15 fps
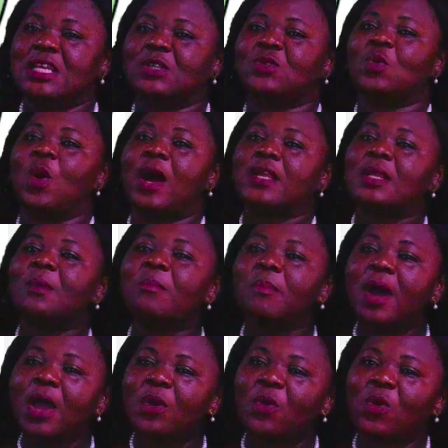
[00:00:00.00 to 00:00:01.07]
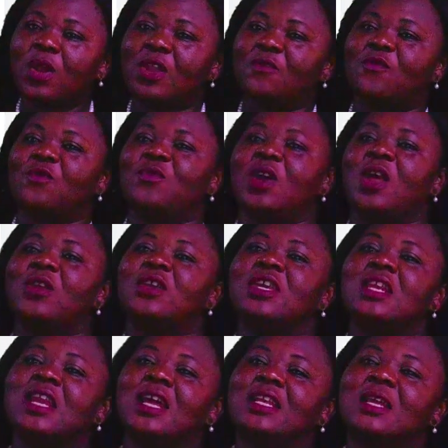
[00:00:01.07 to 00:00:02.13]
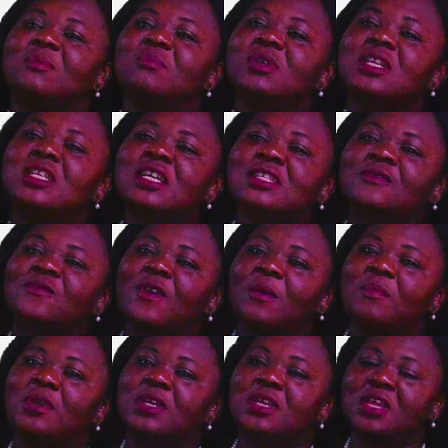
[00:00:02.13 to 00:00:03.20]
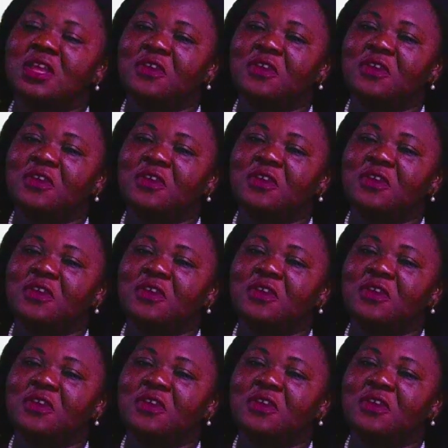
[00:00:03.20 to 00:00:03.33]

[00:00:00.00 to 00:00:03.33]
So at the micro level, we are looking at the immediate family,